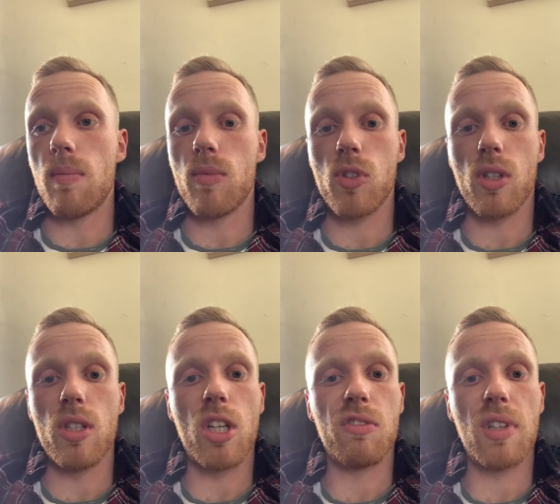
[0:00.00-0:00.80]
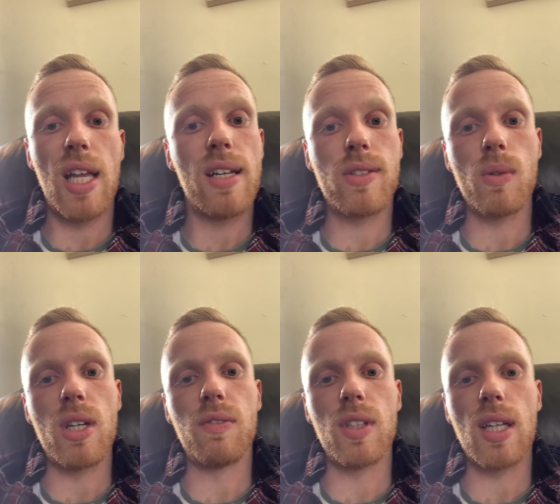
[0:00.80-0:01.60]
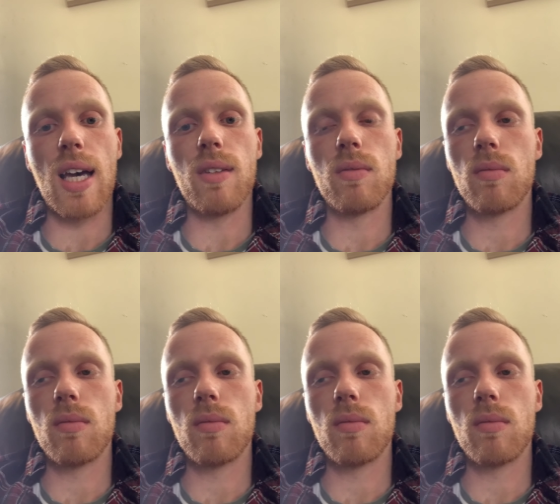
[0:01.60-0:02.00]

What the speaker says: so you can relate to it if you can.